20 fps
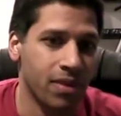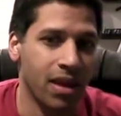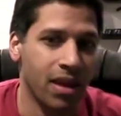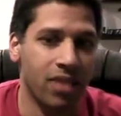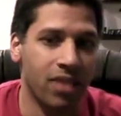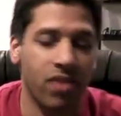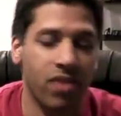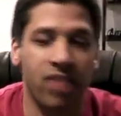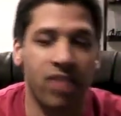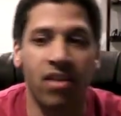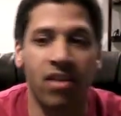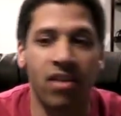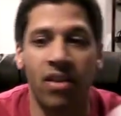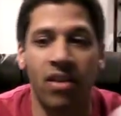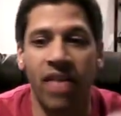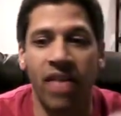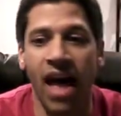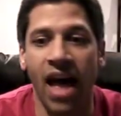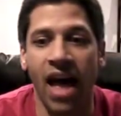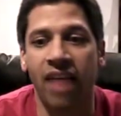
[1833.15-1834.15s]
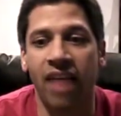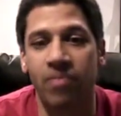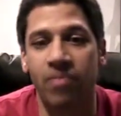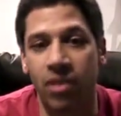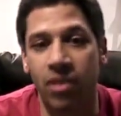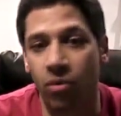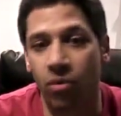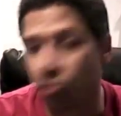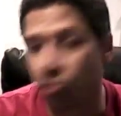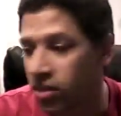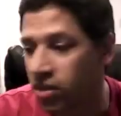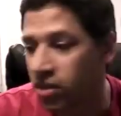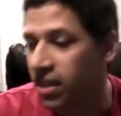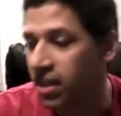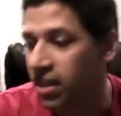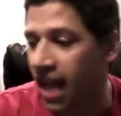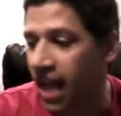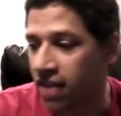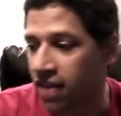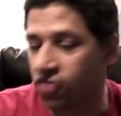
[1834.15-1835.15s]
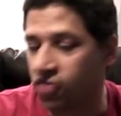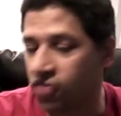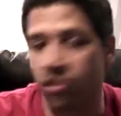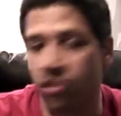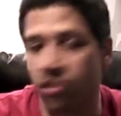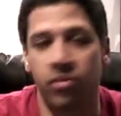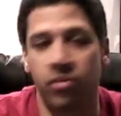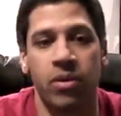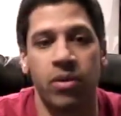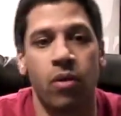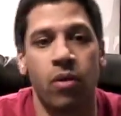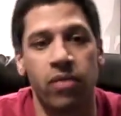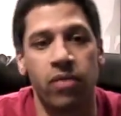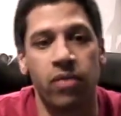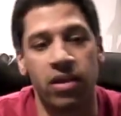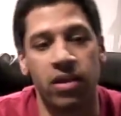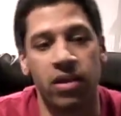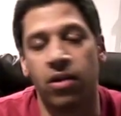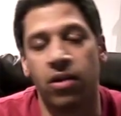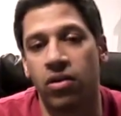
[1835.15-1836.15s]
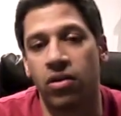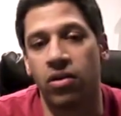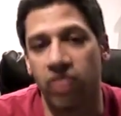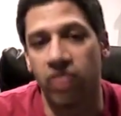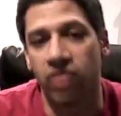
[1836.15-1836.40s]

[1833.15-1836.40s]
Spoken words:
And so that has been a really handy trick for me over the years.